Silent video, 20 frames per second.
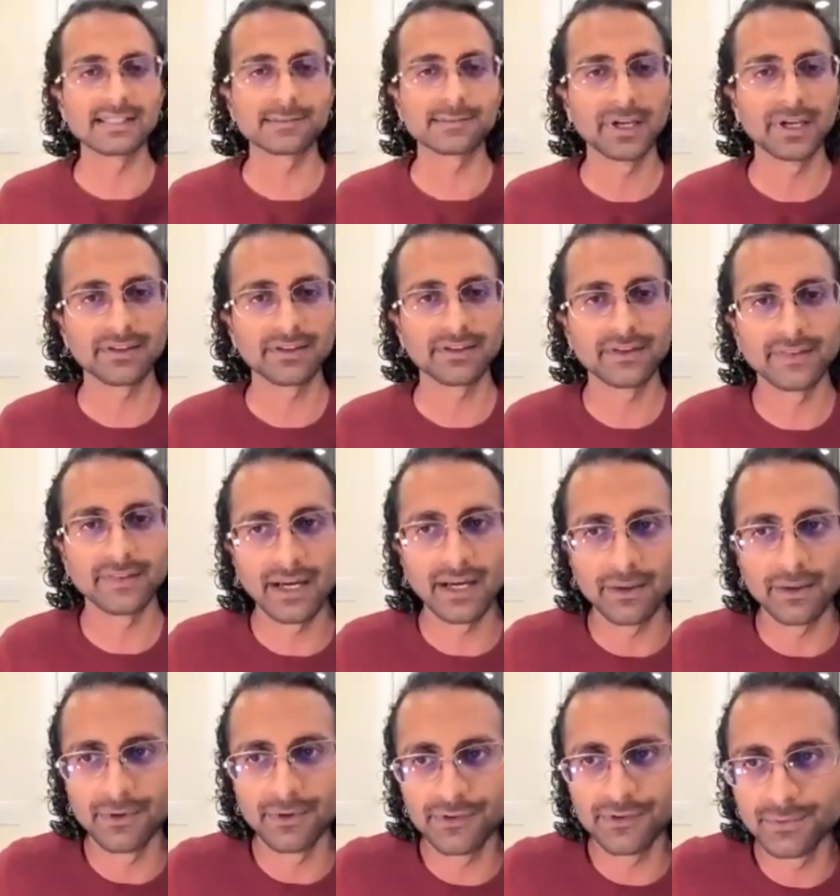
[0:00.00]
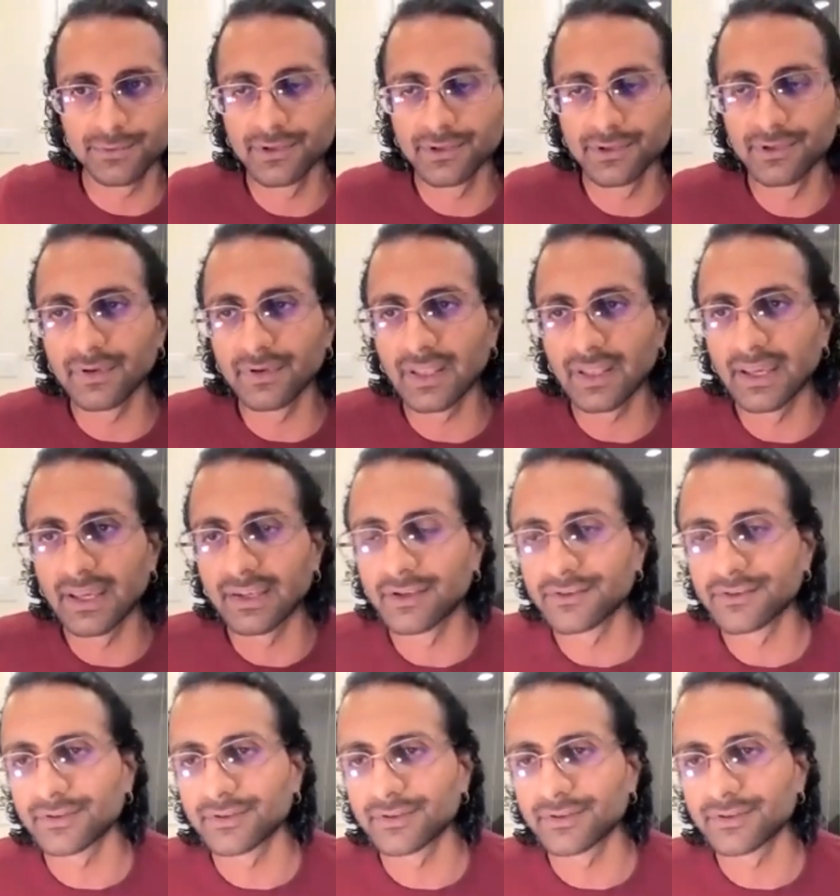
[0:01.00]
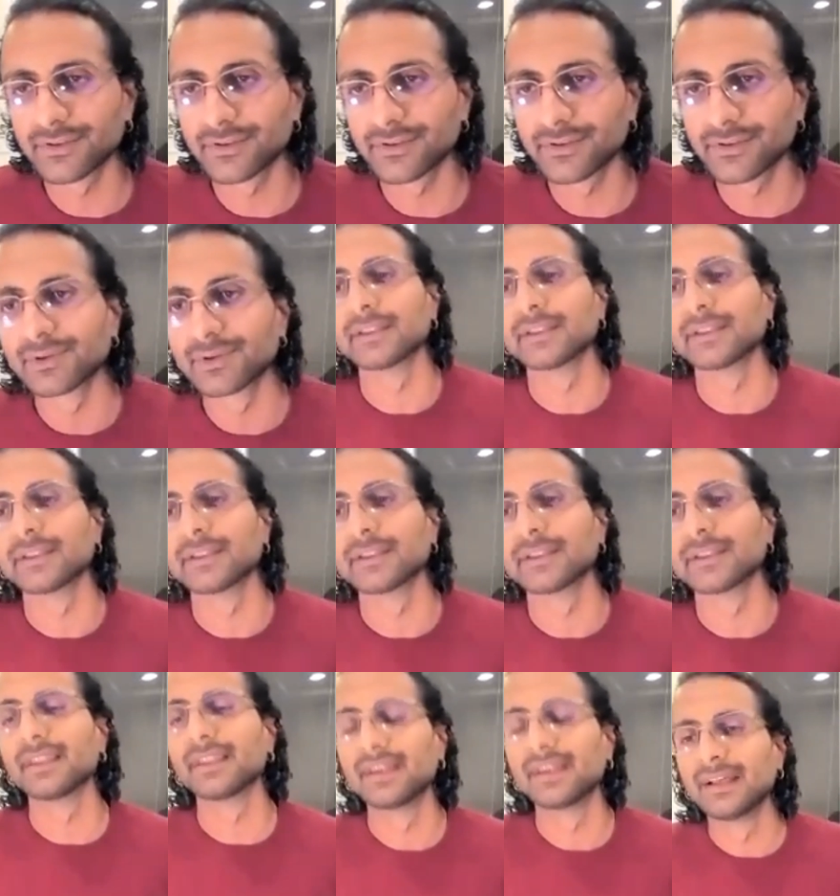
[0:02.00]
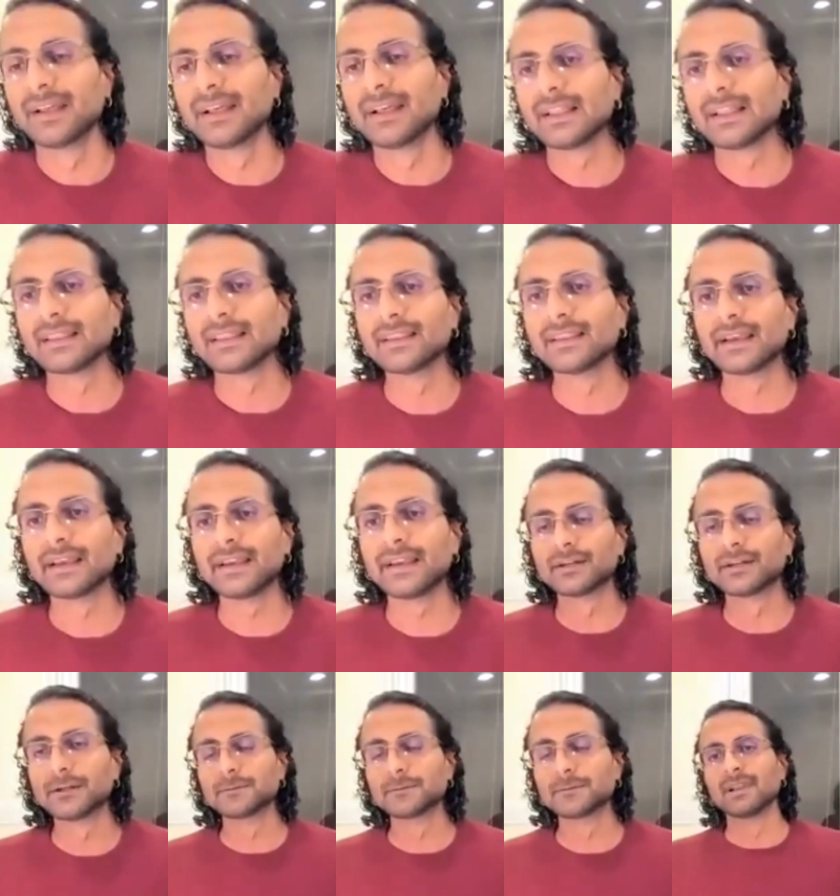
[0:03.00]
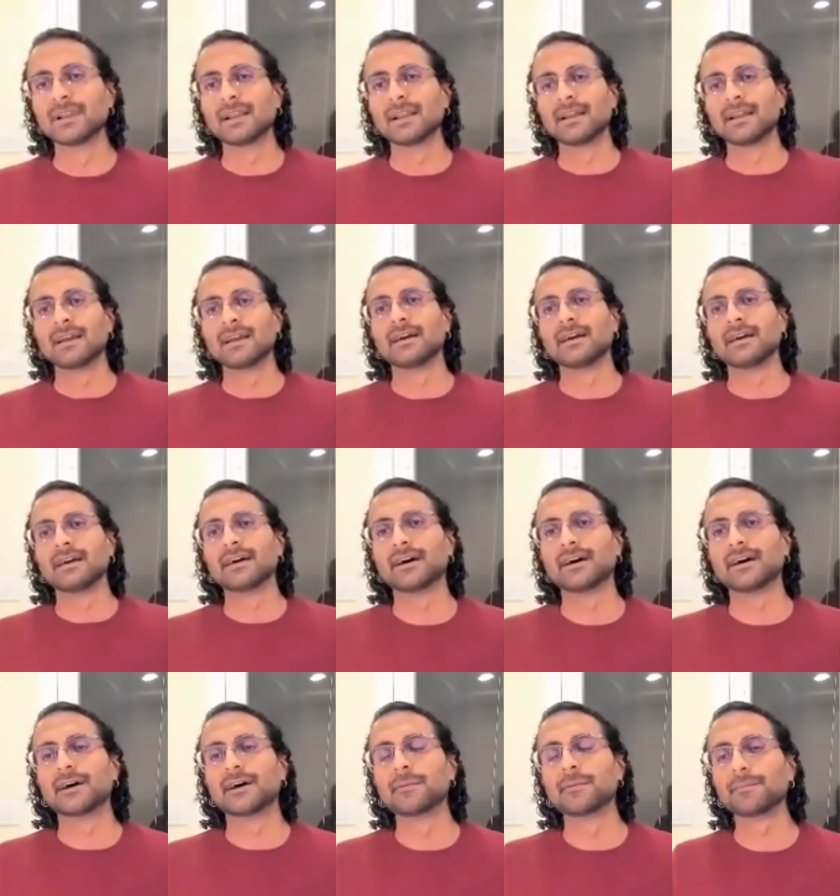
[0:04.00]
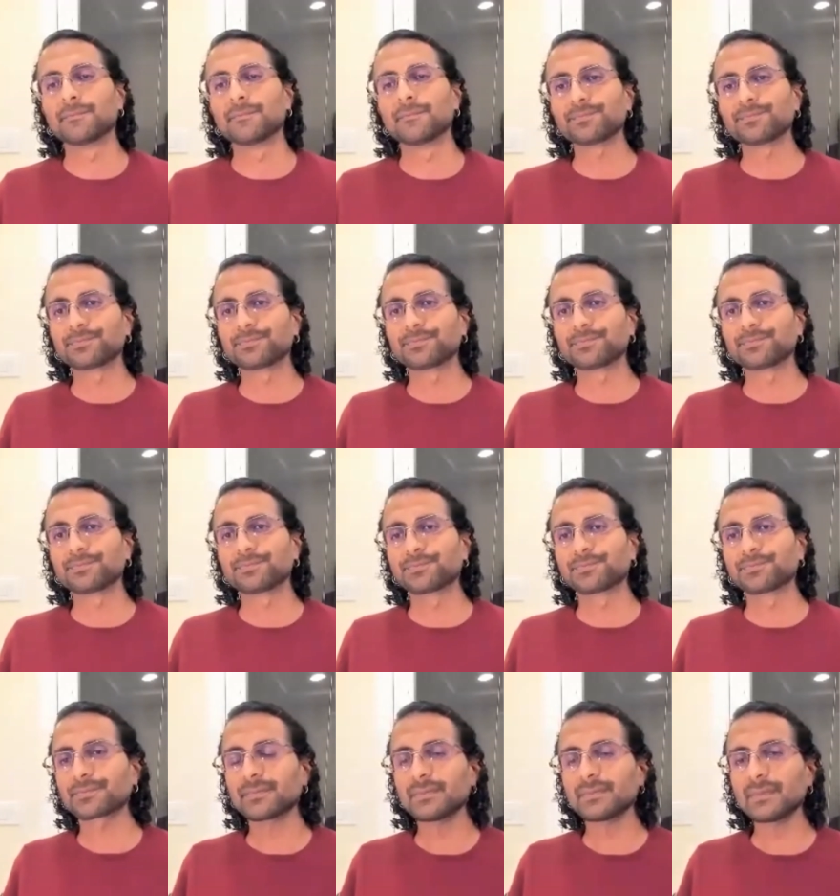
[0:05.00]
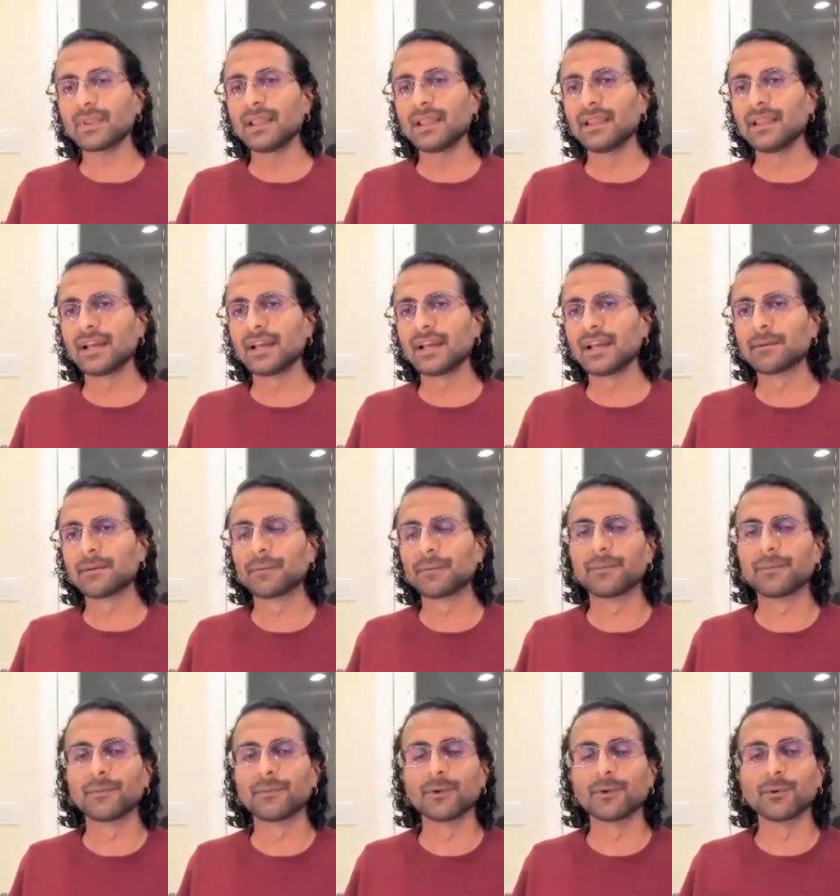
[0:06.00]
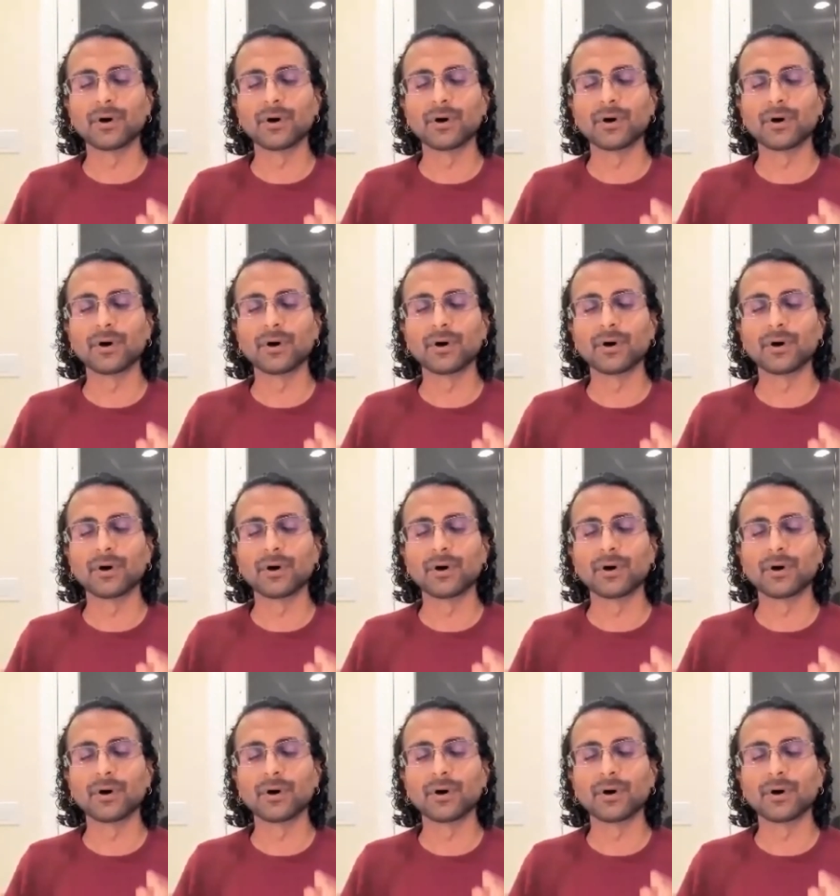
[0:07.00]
aspects to that, which we'll get into a little bit later. Yeah,